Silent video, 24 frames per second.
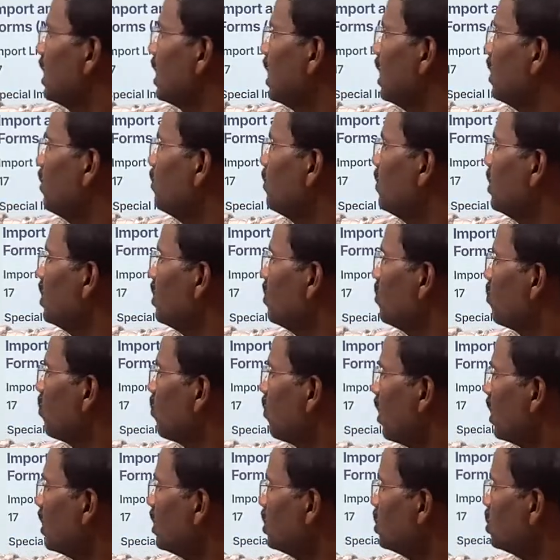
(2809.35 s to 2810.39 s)
MD
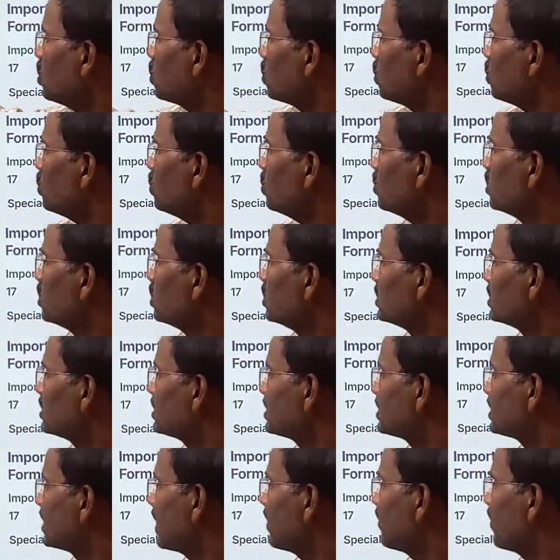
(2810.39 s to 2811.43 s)
1 to
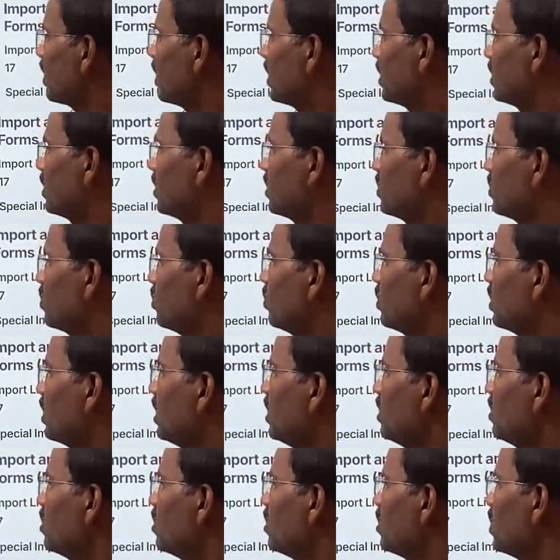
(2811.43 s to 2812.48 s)
7.
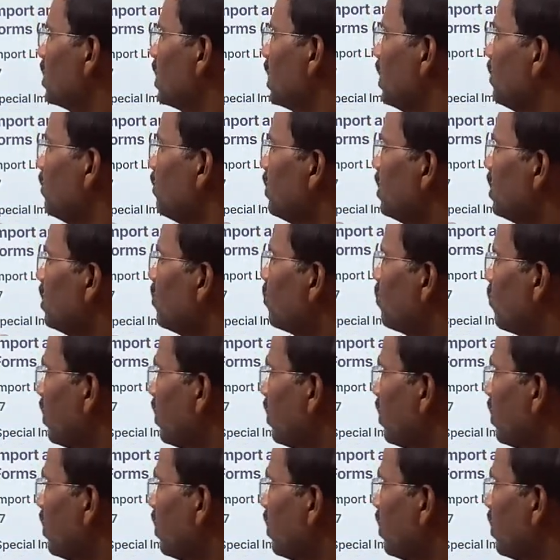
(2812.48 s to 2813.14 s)
Okay. MD